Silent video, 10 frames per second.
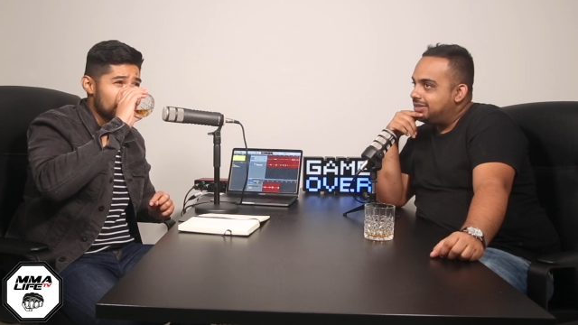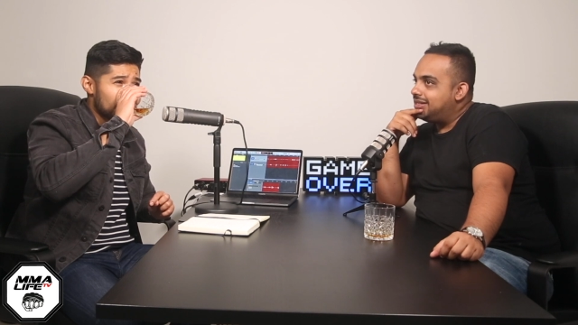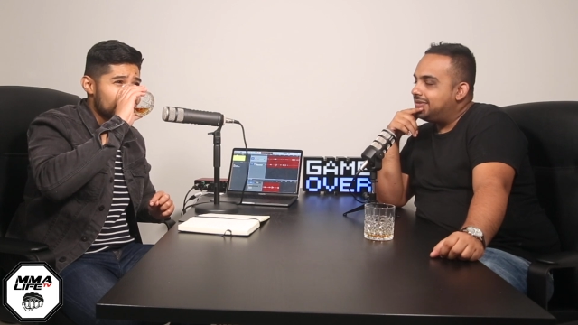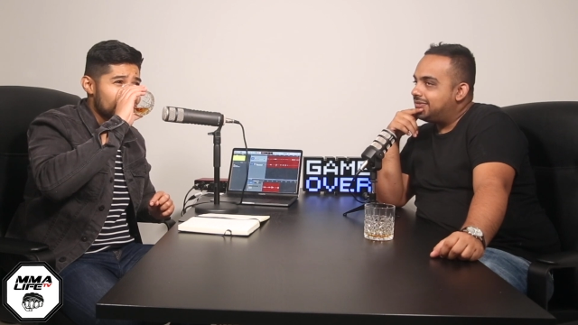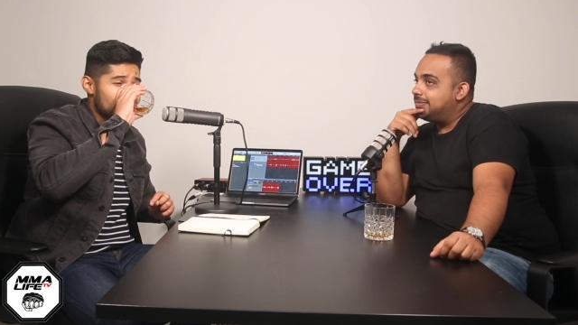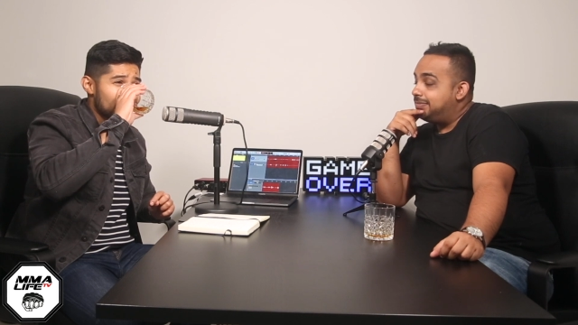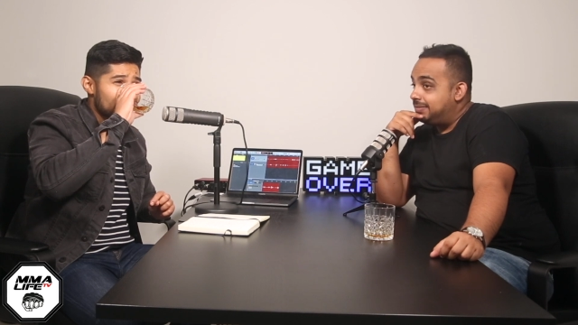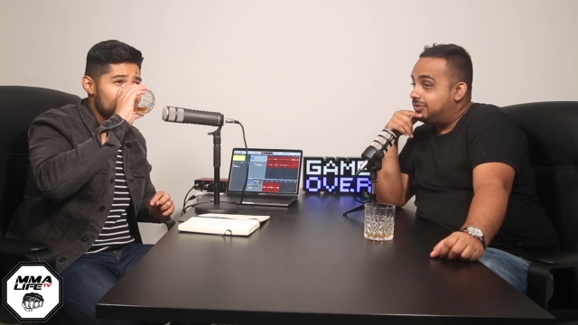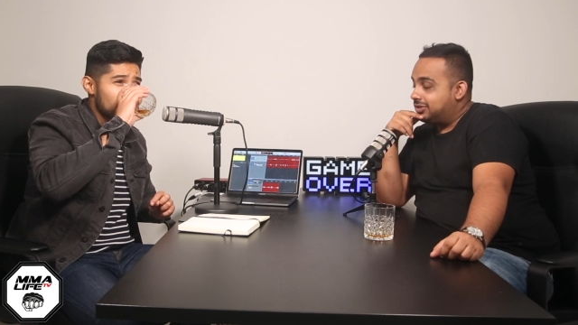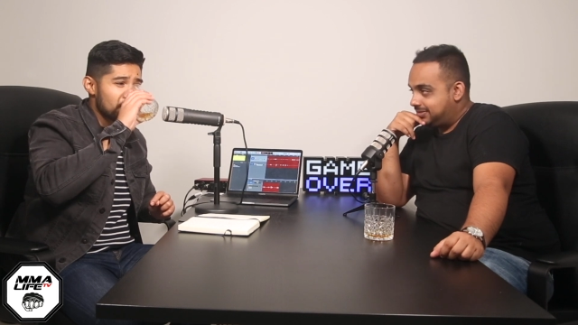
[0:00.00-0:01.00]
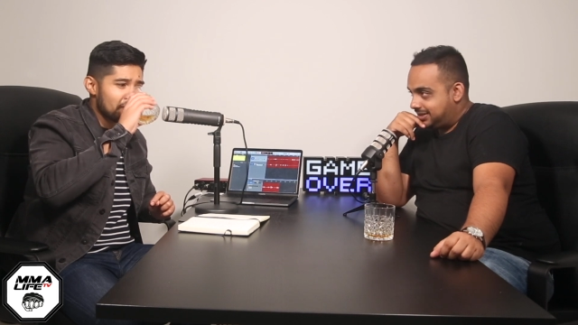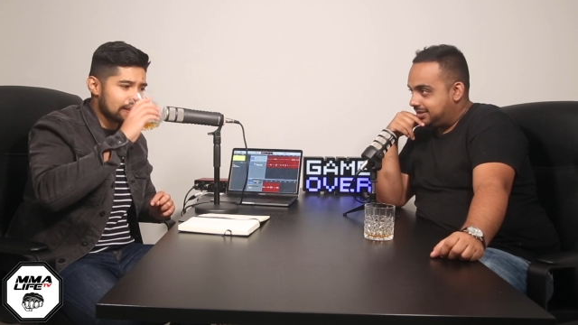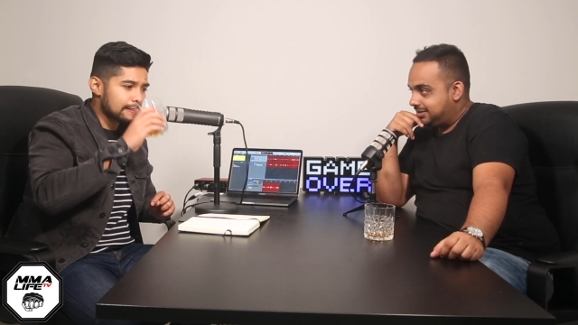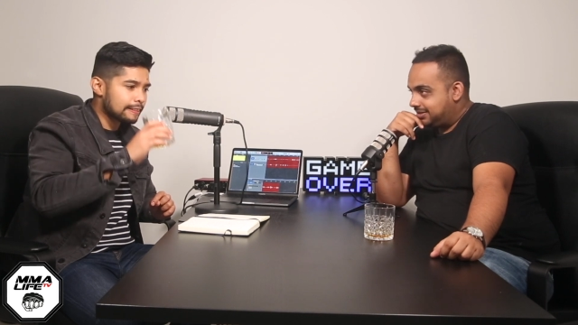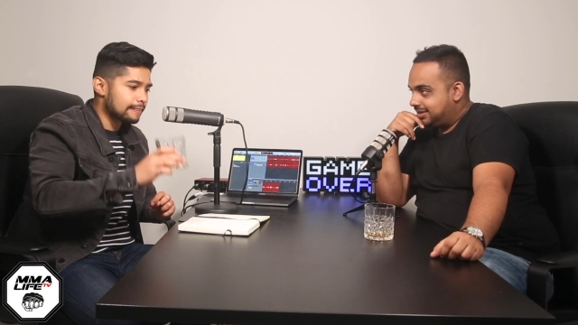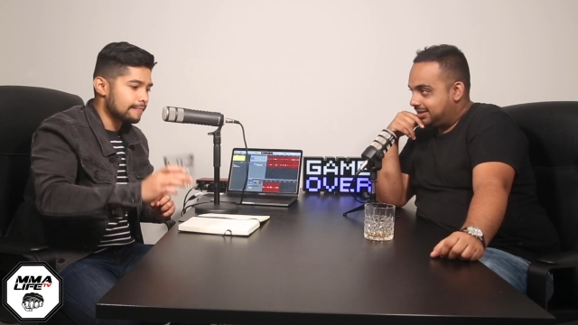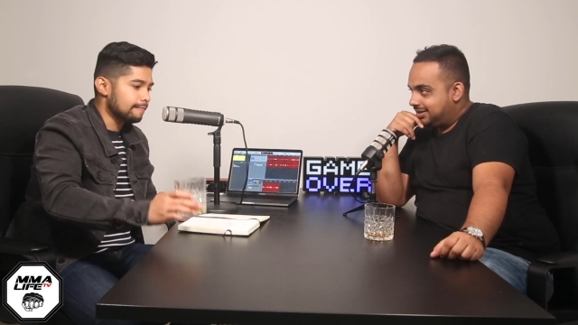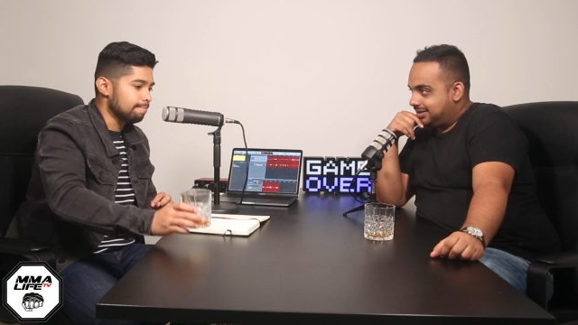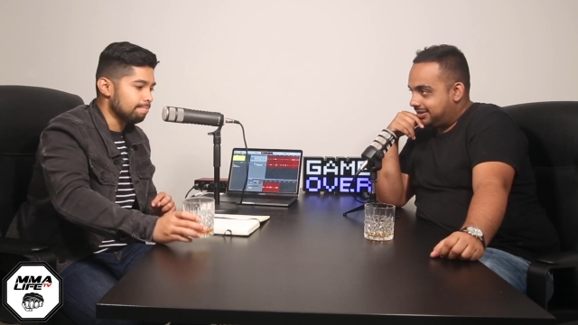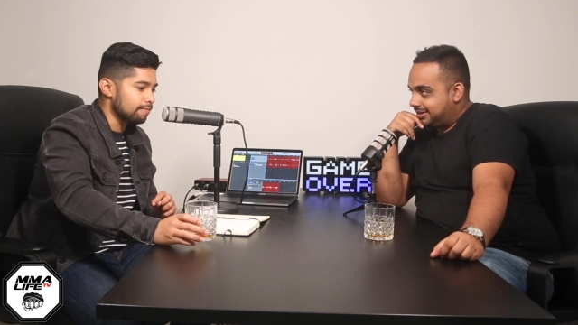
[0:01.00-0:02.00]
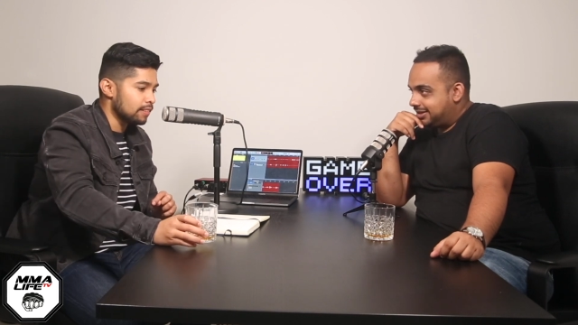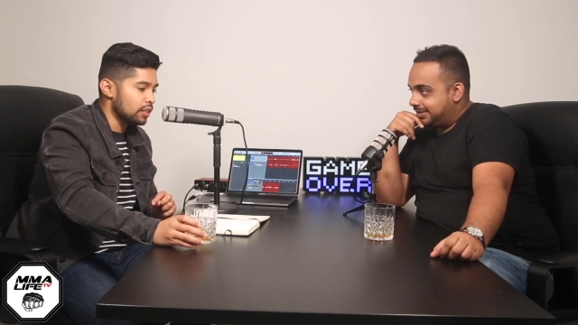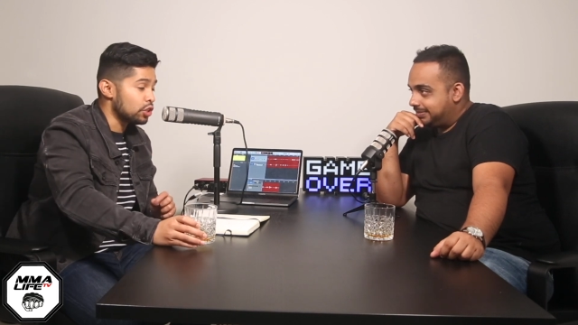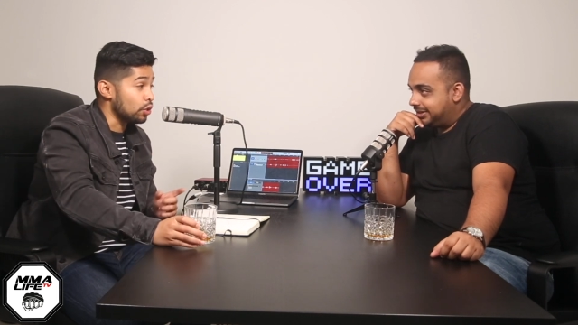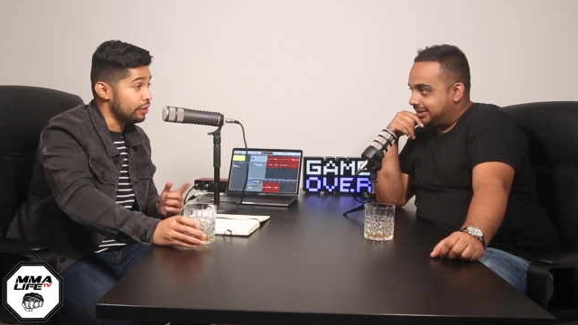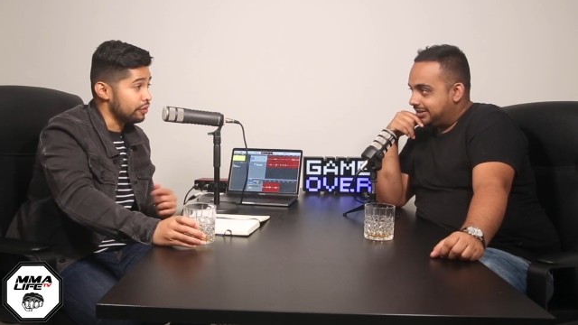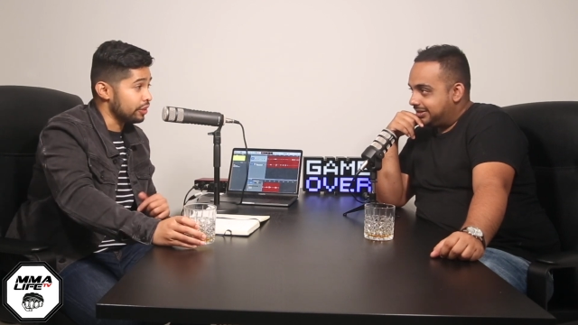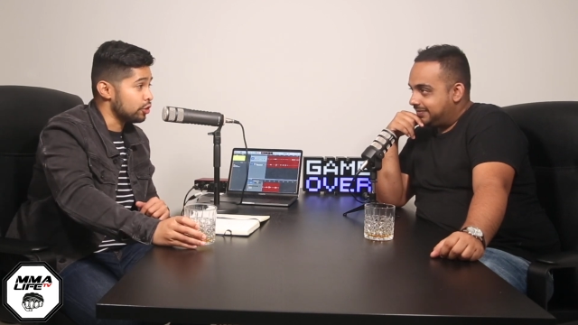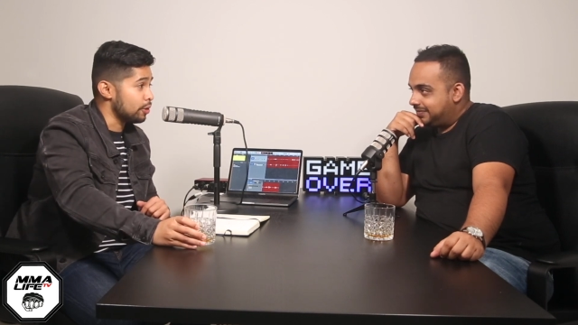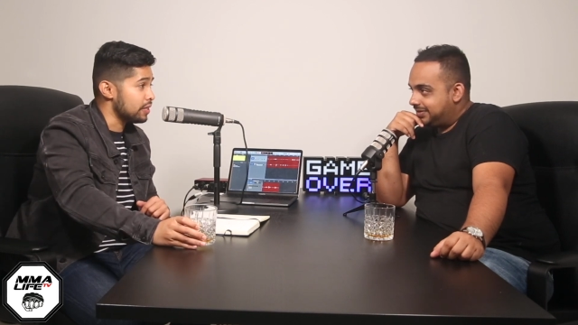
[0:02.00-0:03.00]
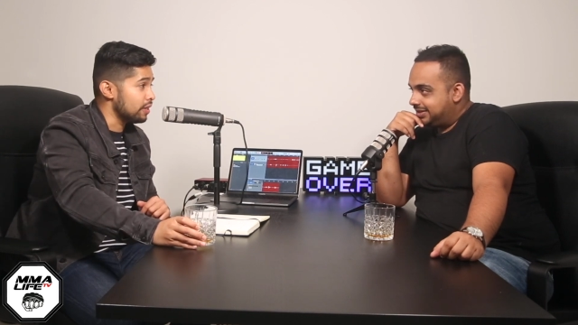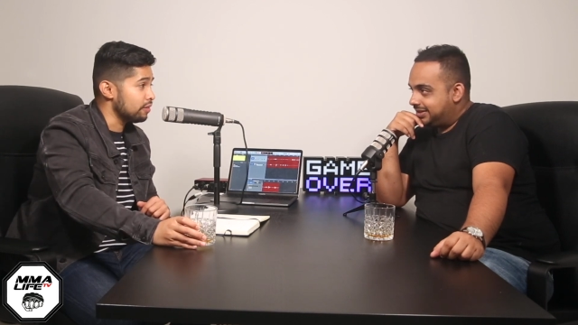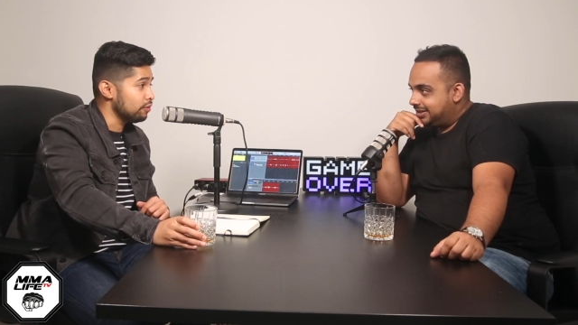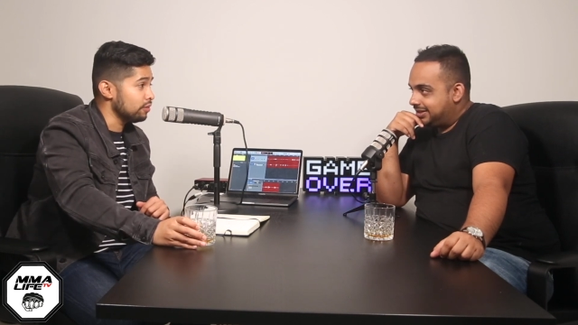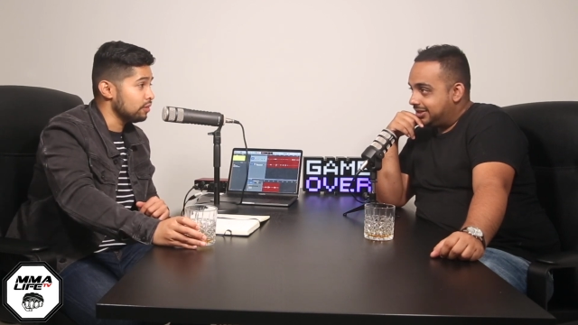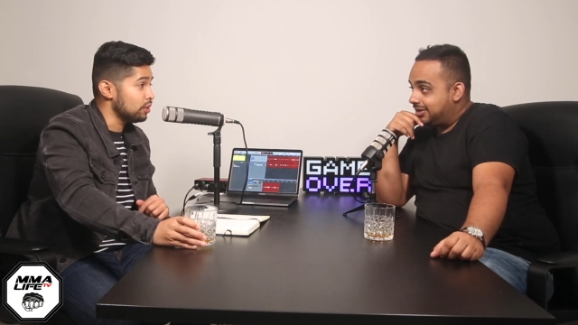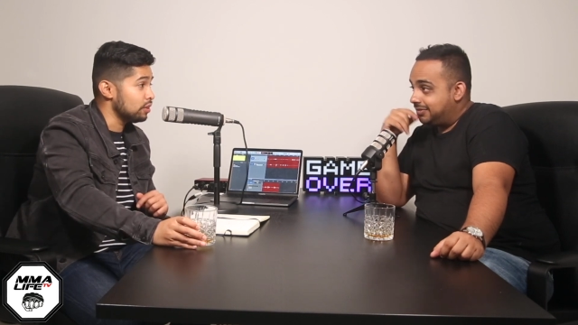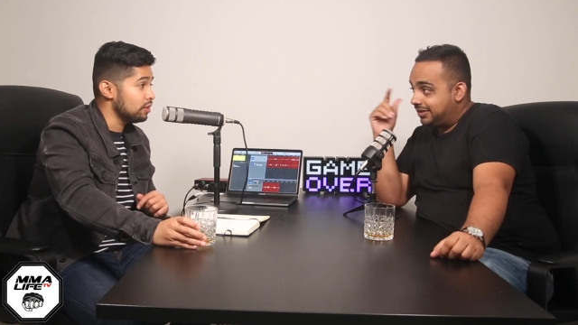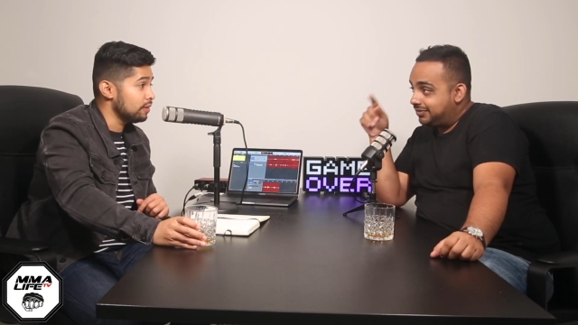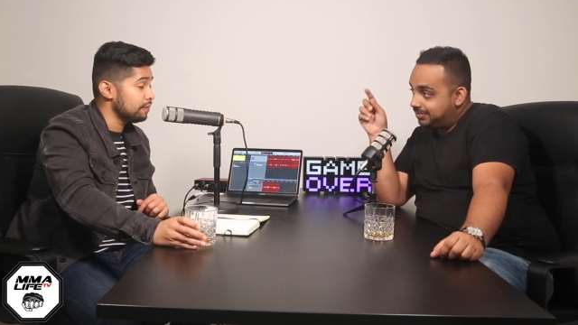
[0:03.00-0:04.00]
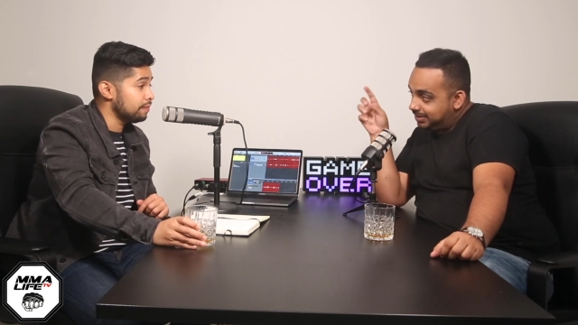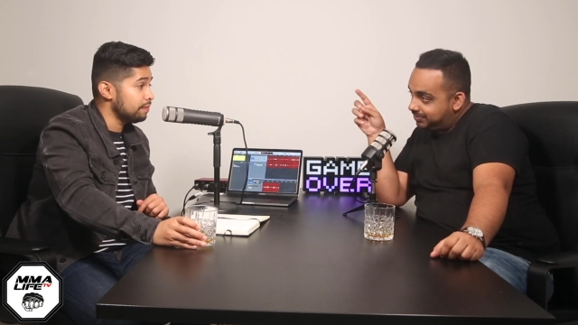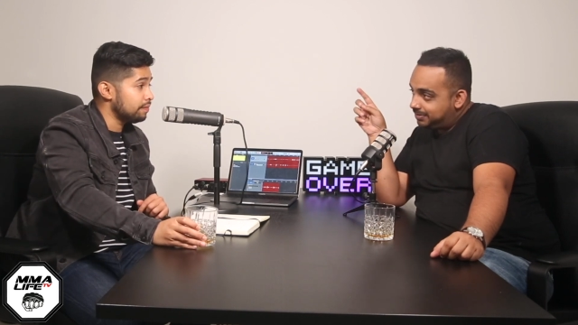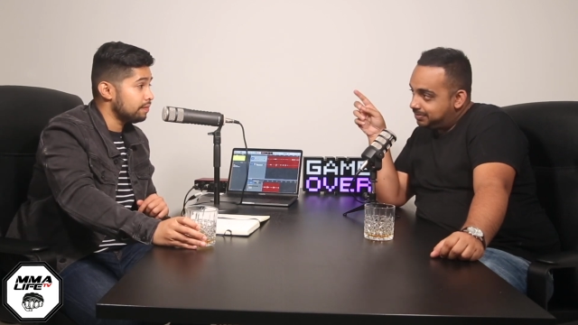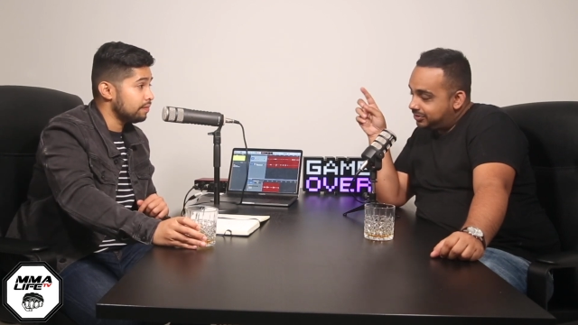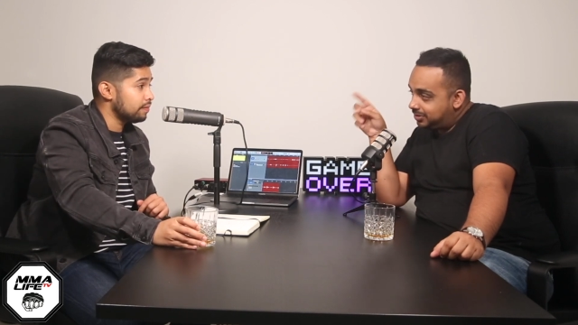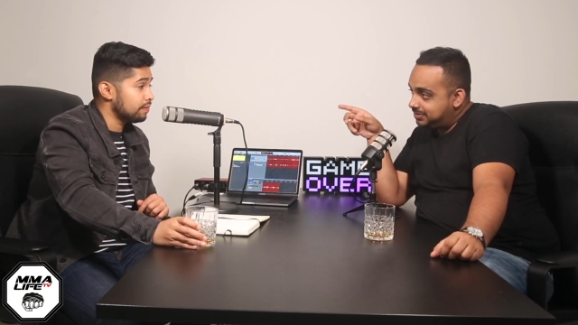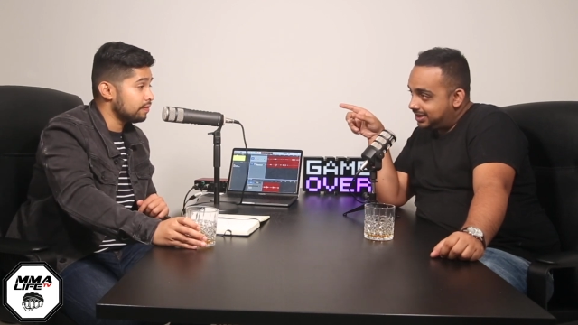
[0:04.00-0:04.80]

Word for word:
Speaker 1: it if Khabib drops out. Um, Tony if it drops out. No, if, if Khabib drops